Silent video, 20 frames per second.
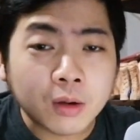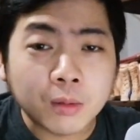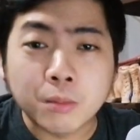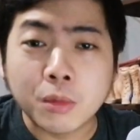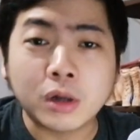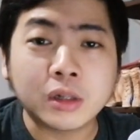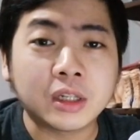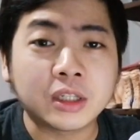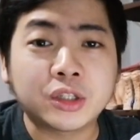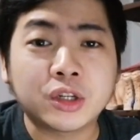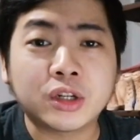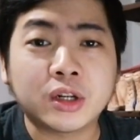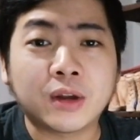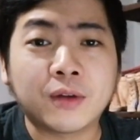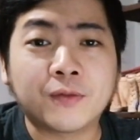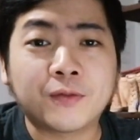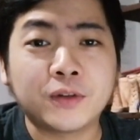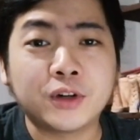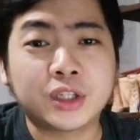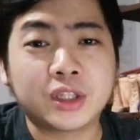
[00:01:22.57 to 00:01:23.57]
mo lang dyan ang
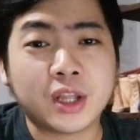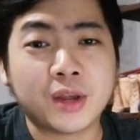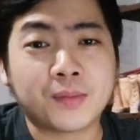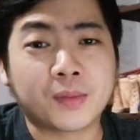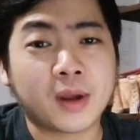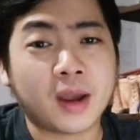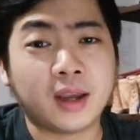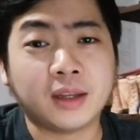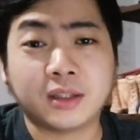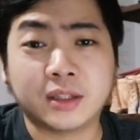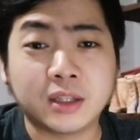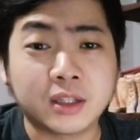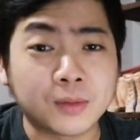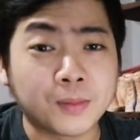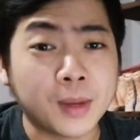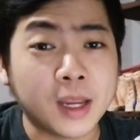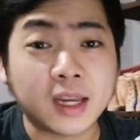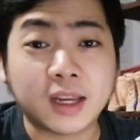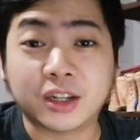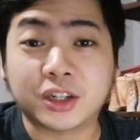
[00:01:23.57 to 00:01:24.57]
first step, guys, is
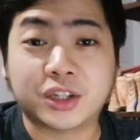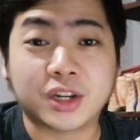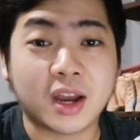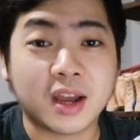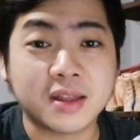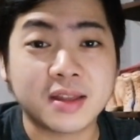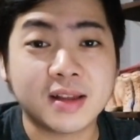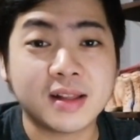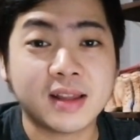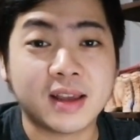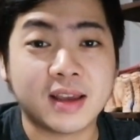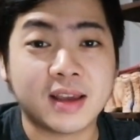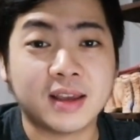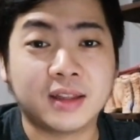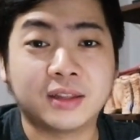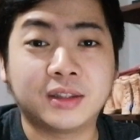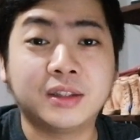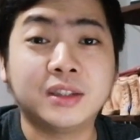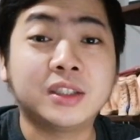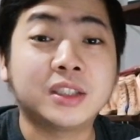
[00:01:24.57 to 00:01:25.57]
make a channel
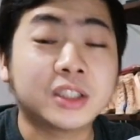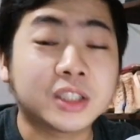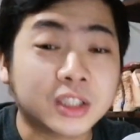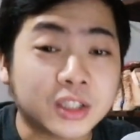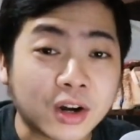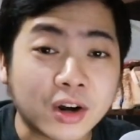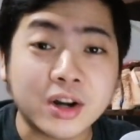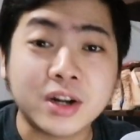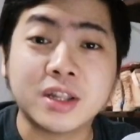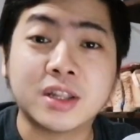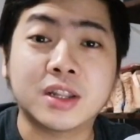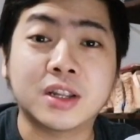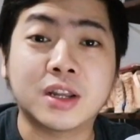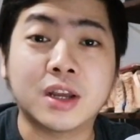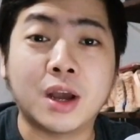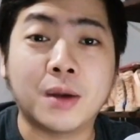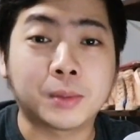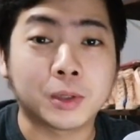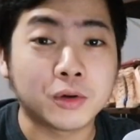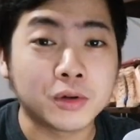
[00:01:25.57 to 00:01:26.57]
and start
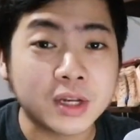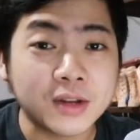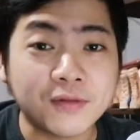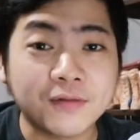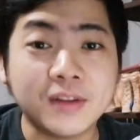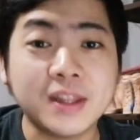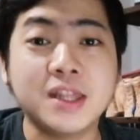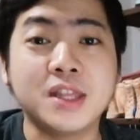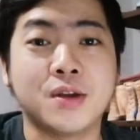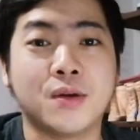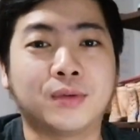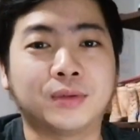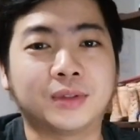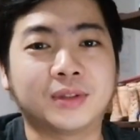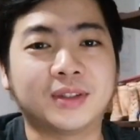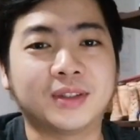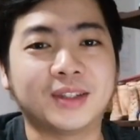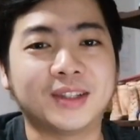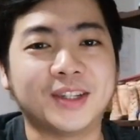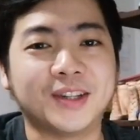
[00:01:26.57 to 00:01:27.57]
uploading
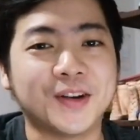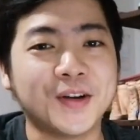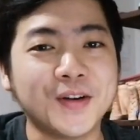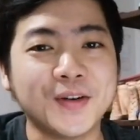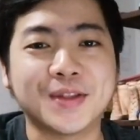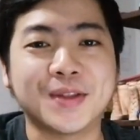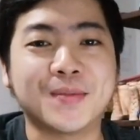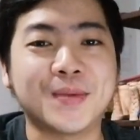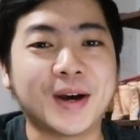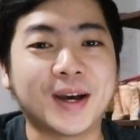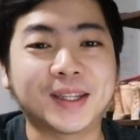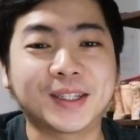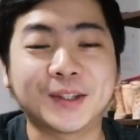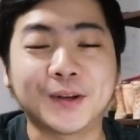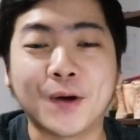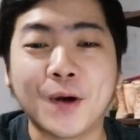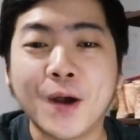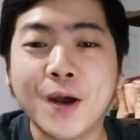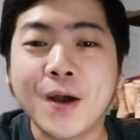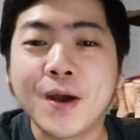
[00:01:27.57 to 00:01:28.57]
videos. Yon, di ba?
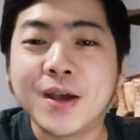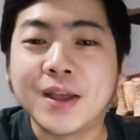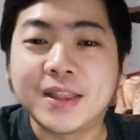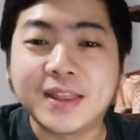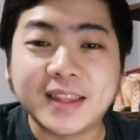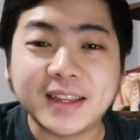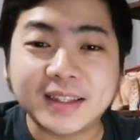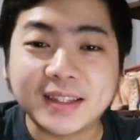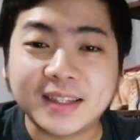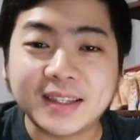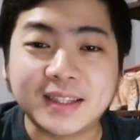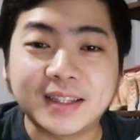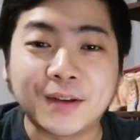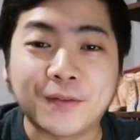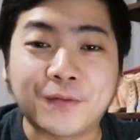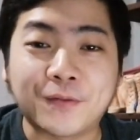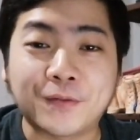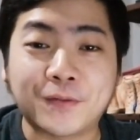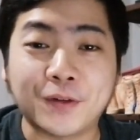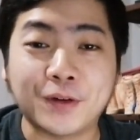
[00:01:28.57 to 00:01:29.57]
So, that's the
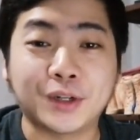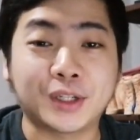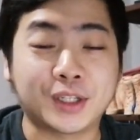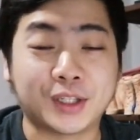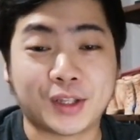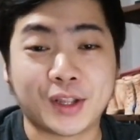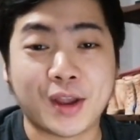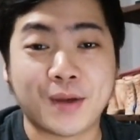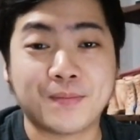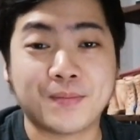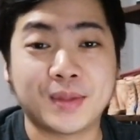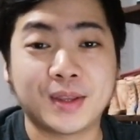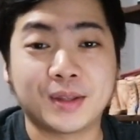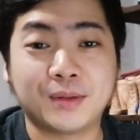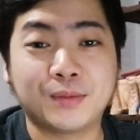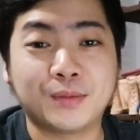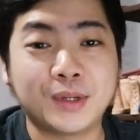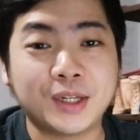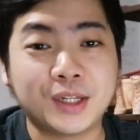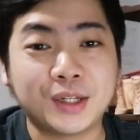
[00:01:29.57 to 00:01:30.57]
first step that
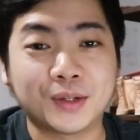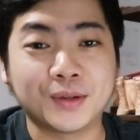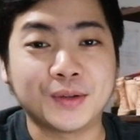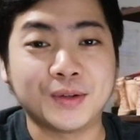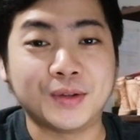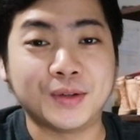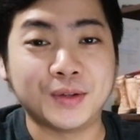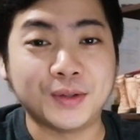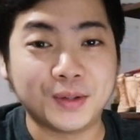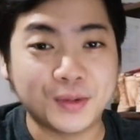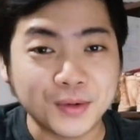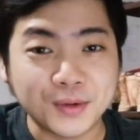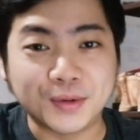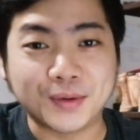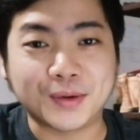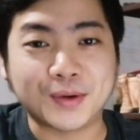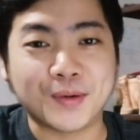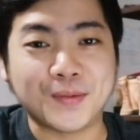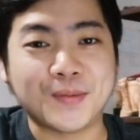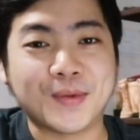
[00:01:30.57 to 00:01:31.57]
we should do.
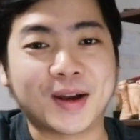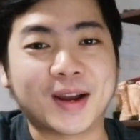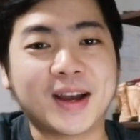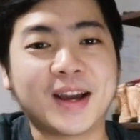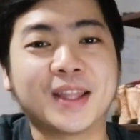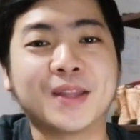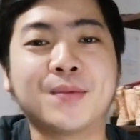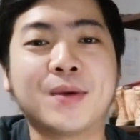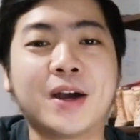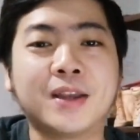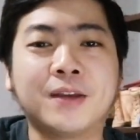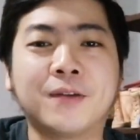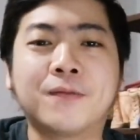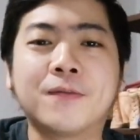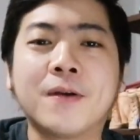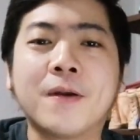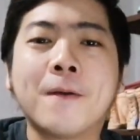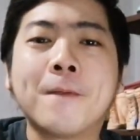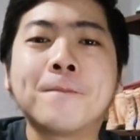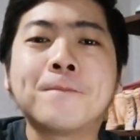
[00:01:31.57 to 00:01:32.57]
Kumbaga, di ba? If
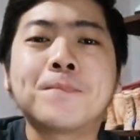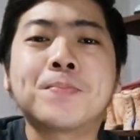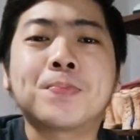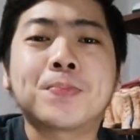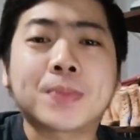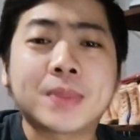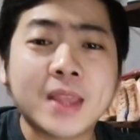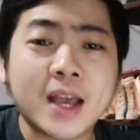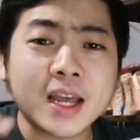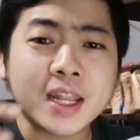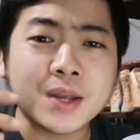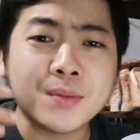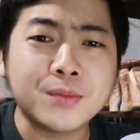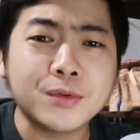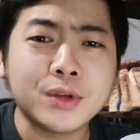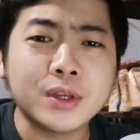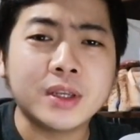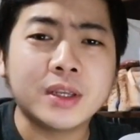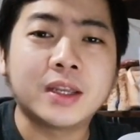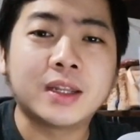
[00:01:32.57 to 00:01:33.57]

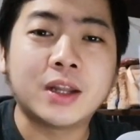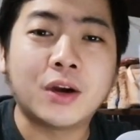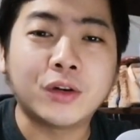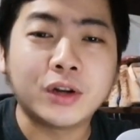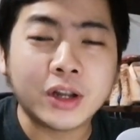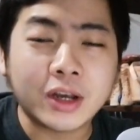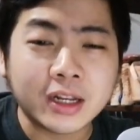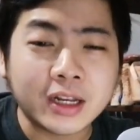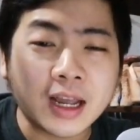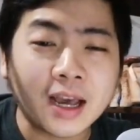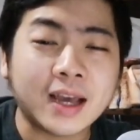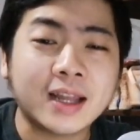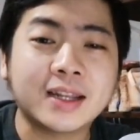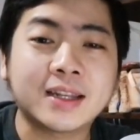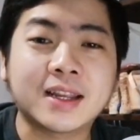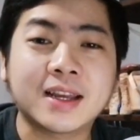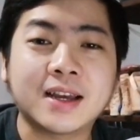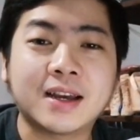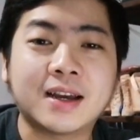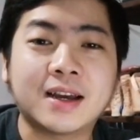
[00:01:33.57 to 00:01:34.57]
naanamoy,
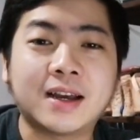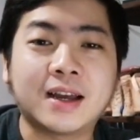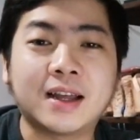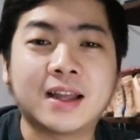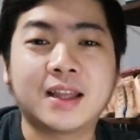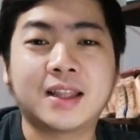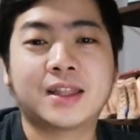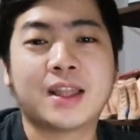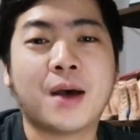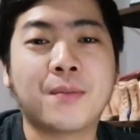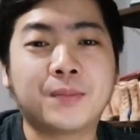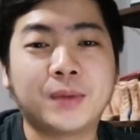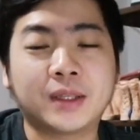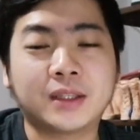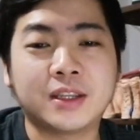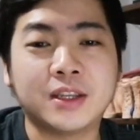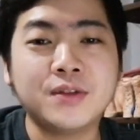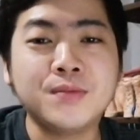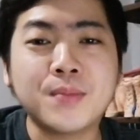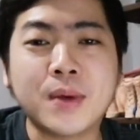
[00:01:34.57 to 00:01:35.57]
nahunaanaan nga
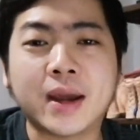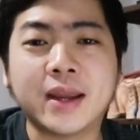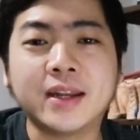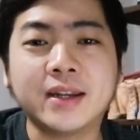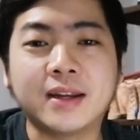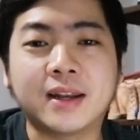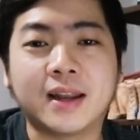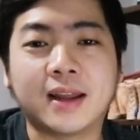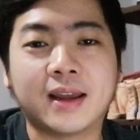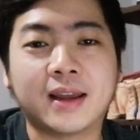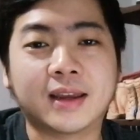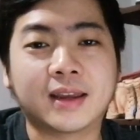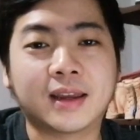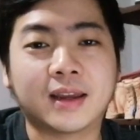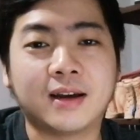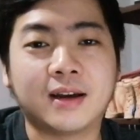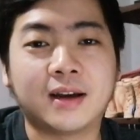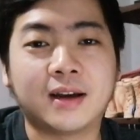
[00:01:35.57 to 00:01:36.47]
topics in mind, like